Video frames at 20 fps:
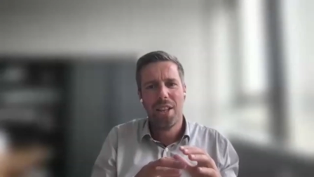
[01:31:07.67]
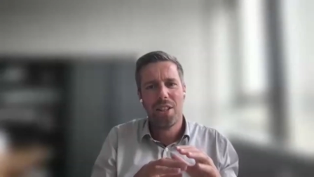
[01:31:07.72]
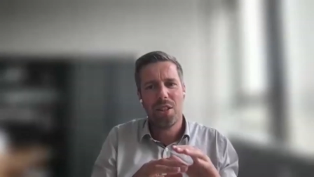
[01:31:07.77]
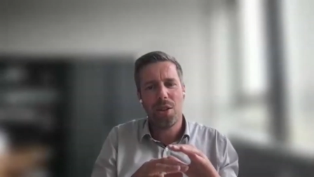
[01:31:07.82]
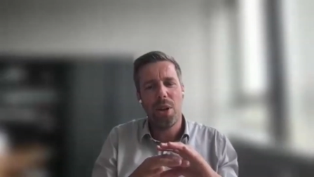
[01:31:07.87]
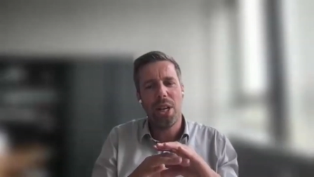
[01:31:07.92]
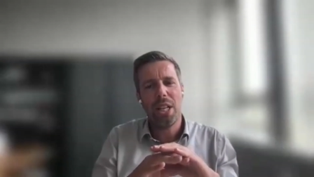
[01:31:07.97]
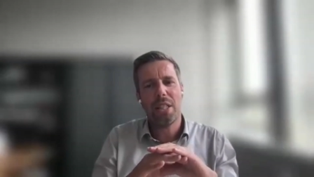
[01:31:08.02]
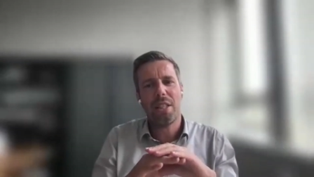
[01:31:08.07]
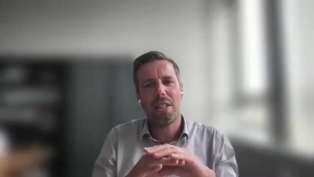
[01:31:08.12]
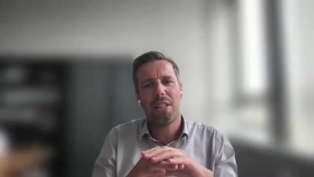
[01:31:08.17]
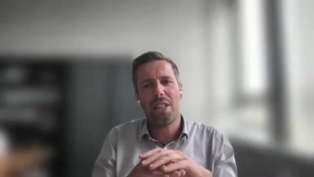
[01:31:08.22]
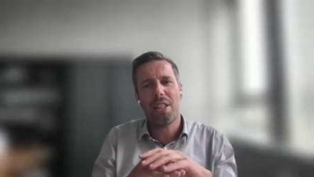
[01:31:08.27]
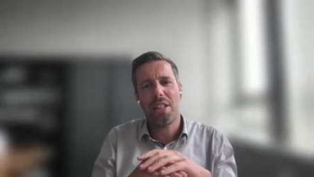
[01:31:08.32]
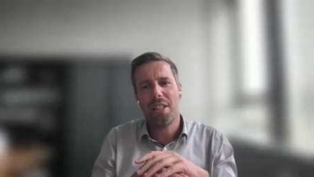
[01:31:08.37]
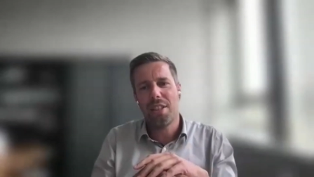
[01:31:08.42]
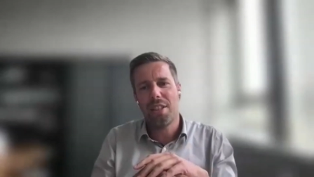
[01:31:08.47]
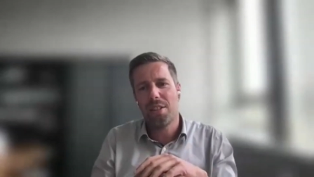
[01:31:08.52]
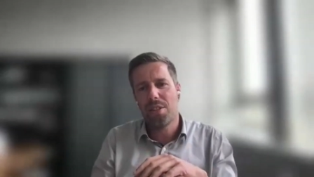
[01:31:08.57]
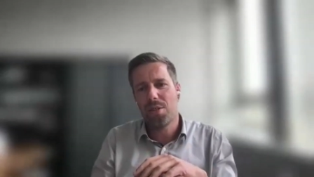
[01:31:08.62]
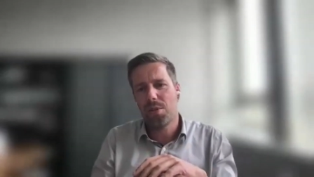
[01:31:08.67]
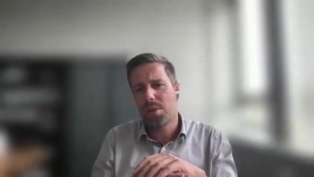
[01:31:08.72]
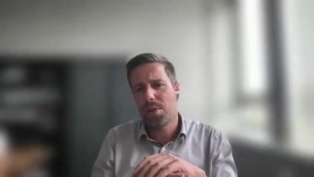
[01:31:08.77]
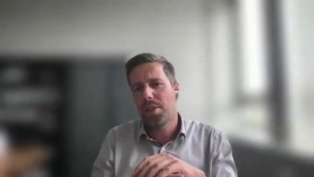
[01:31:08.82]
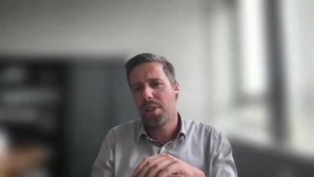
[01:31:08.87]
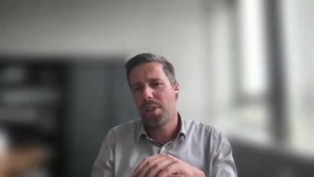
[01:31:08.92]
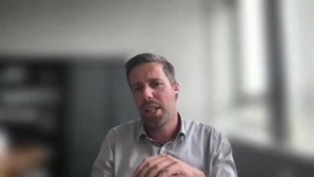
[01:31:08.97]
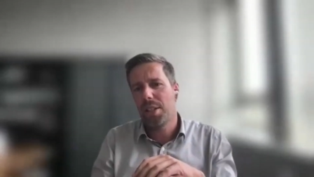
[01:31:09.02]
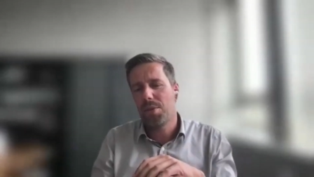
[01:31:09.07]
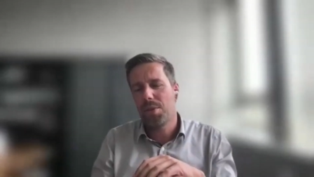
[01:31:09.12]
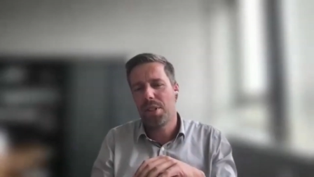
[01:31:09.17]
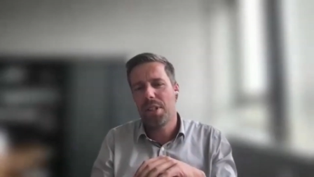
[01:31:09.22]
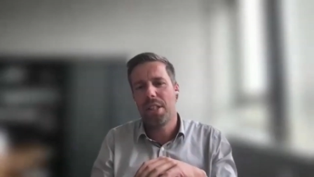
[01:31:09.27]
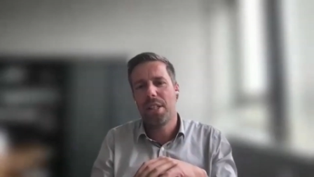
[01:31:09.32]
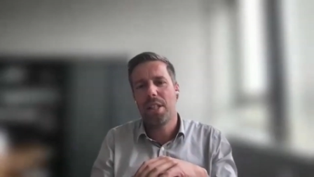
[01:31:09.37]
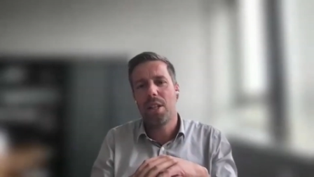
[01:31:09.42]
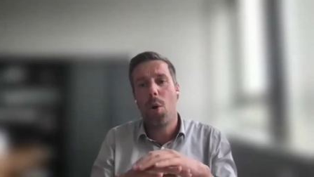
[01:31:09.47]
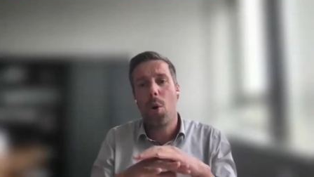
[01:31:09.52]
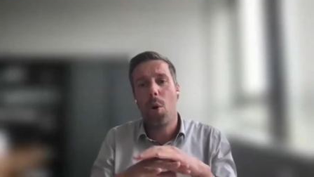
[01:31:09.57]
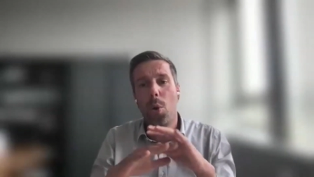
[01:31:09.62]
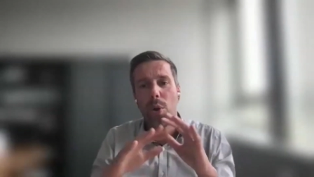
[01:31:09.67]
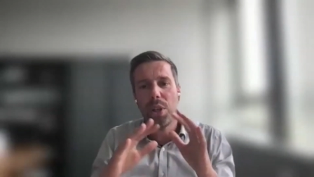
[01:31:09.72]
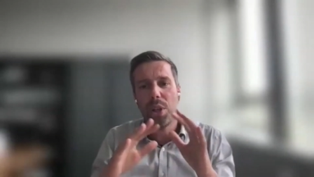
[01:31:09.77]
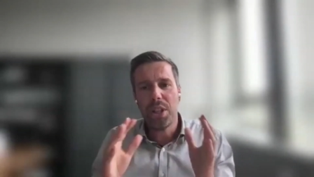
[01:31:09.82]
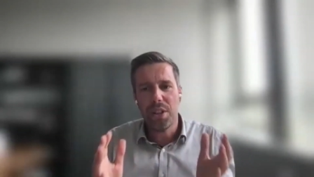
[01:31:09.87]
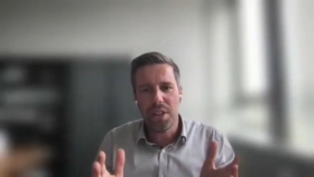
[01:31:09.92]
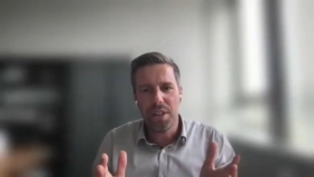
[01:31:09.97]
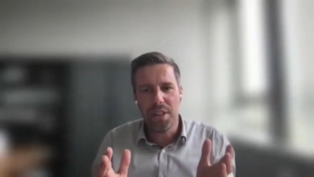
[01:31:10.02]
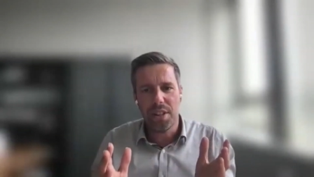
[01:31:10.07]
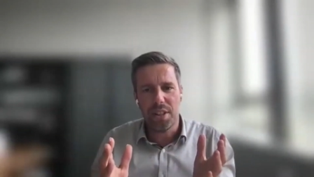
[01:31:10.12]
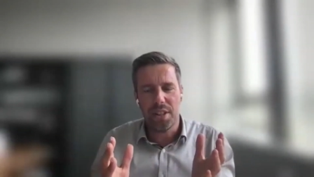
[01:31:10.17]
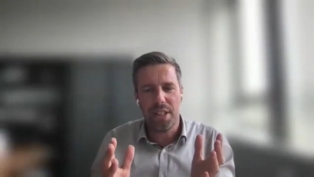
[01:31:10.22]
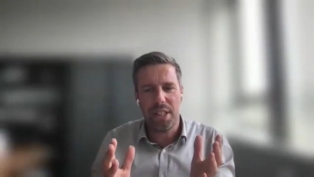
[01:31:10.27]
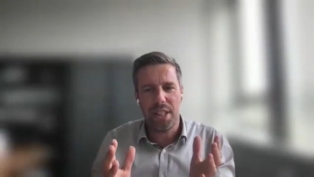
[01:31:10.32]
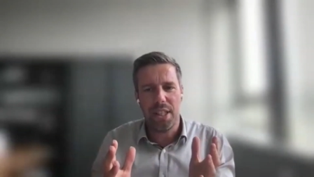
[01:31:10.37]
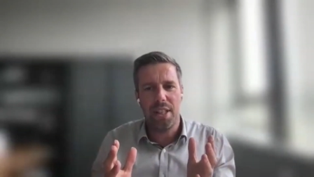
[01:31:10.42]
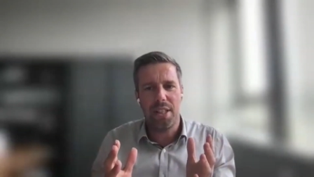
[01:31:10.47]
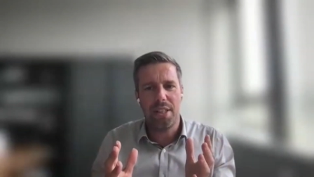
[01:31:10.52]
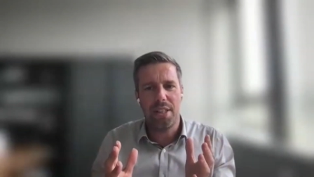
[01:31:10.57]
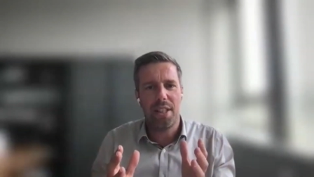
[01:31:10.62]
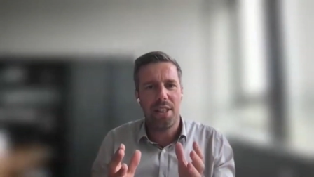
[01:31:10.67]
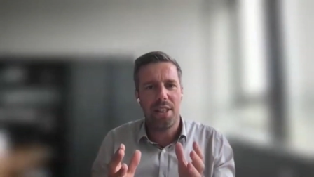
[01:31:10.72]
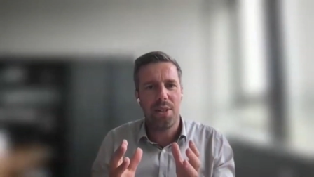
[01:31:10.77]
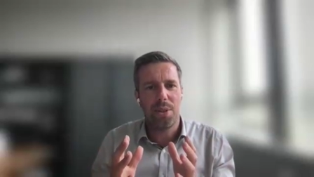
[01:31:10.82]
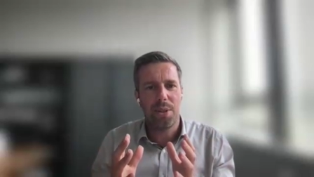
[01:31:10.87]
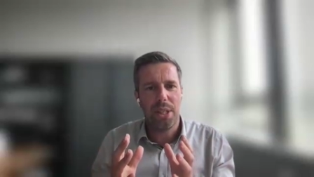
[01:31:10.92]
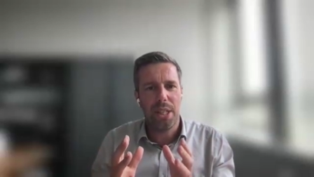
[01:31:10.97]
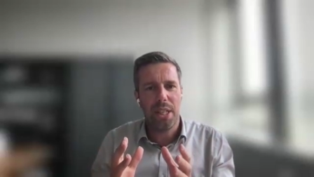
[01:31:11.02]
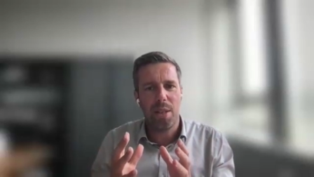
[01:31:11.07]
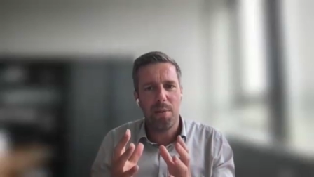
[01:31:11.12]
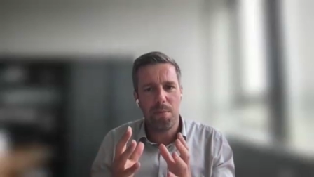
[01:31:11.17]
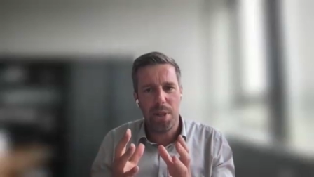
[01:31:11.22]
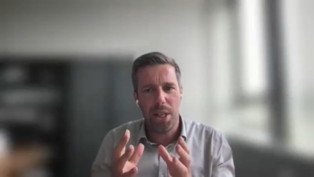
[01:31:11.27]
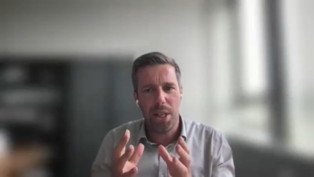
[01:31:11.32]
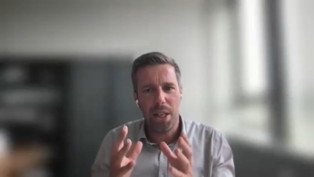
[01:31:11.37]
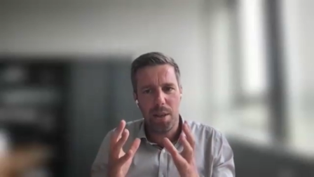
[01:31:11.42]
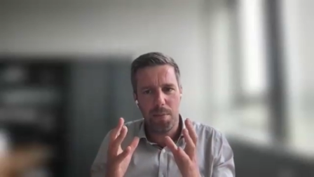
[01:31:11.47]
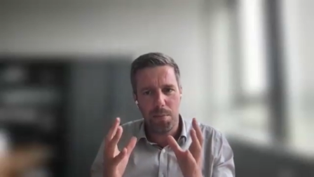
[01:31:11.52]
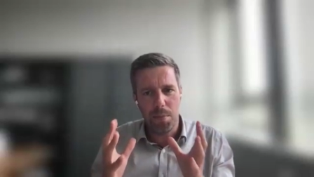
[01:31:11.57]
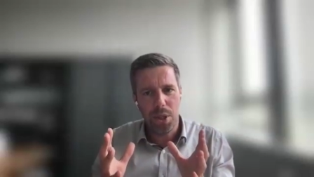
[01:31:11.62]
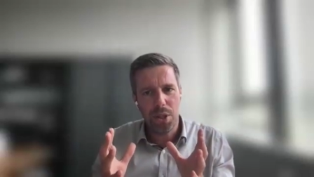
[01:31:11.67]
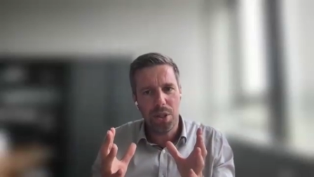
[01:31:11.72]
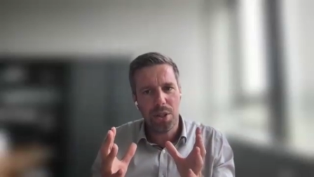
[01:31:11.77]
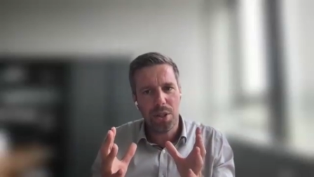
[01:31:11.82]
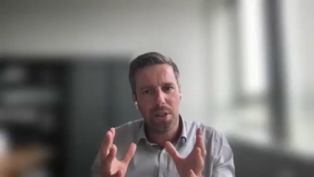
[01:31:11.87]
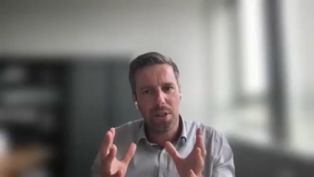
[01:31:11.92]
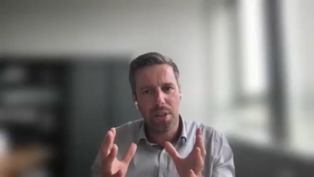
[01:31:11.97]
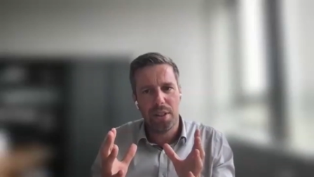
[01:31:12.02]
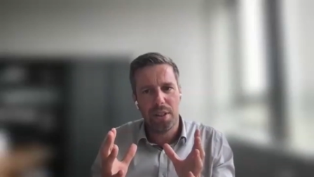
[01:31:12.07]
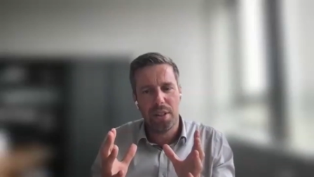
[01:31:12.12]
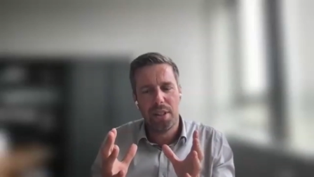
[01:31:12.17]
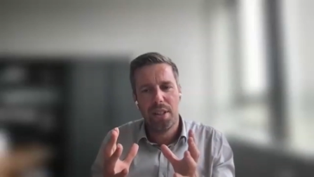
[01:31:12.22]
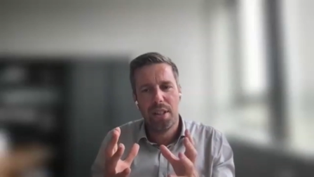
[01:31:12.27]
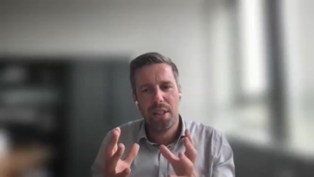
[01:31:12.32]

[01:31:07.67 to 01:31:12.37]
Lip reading: So she's interested in all the other cells that are in a muscle.